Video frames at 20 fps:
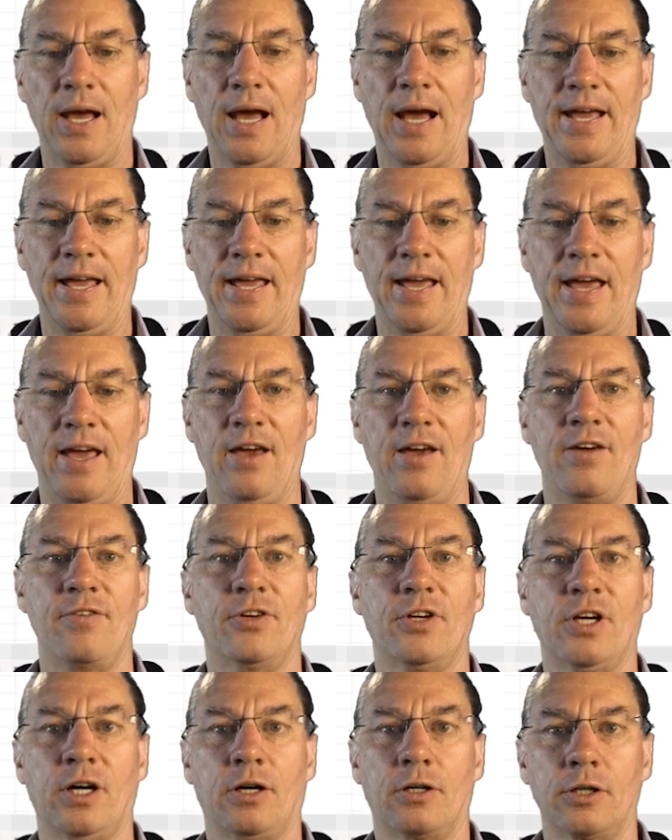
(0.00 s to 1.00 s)
I have
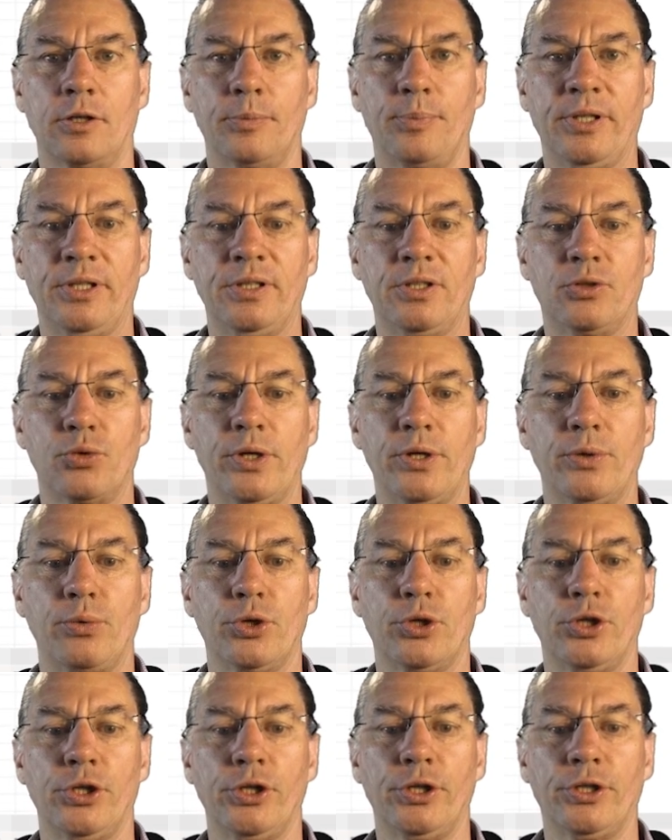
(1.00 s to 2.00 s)
carpentry
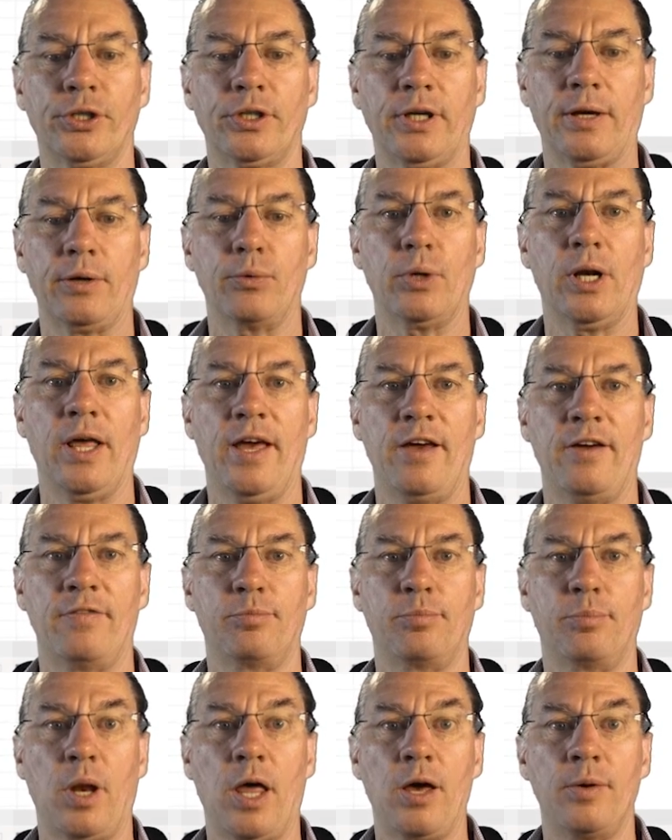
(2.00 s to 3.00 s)
work, I will have
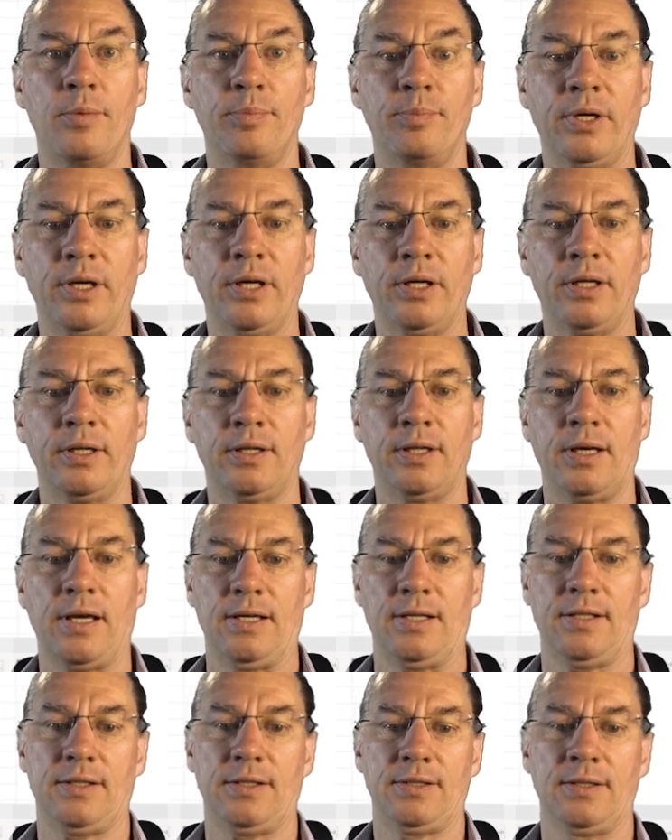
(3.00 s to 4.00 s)

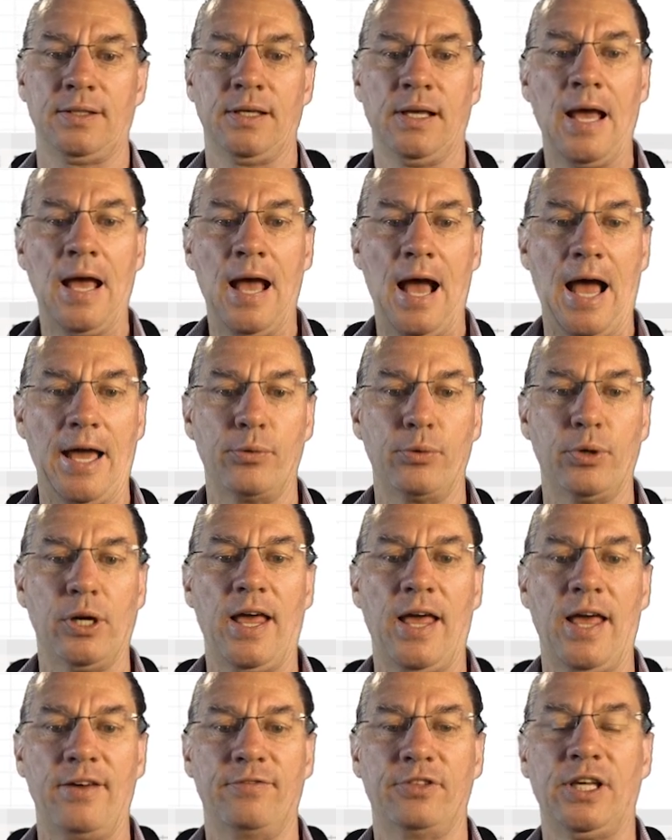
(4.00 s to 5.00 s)
plumbing, I will
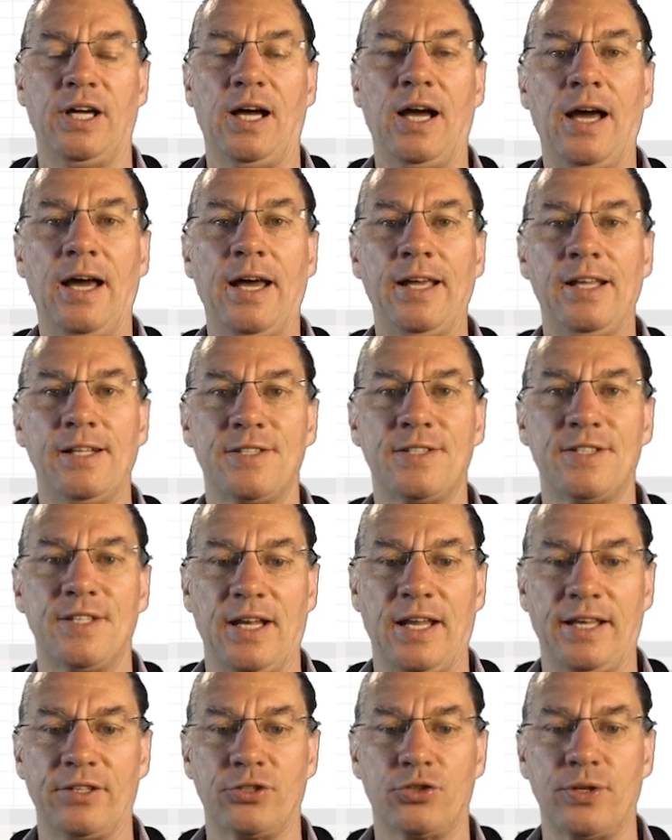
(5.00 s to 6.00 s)
have tiles,
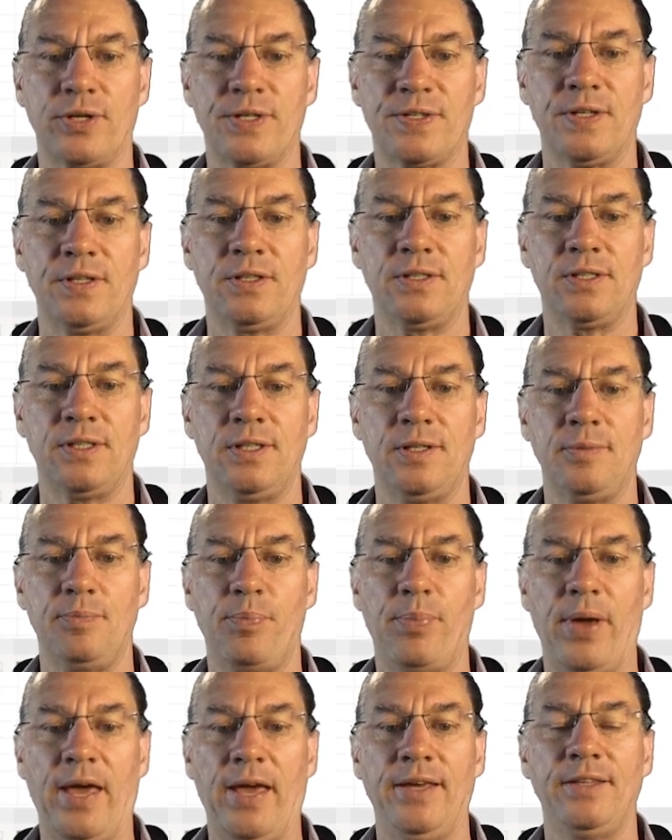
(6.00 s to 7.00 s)
electricity,
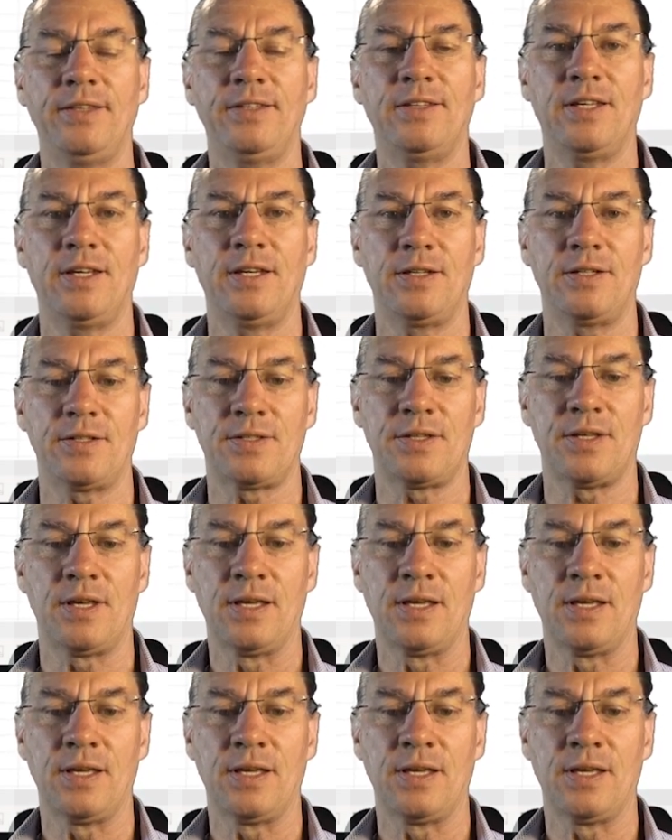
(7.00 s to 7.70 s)
paintings,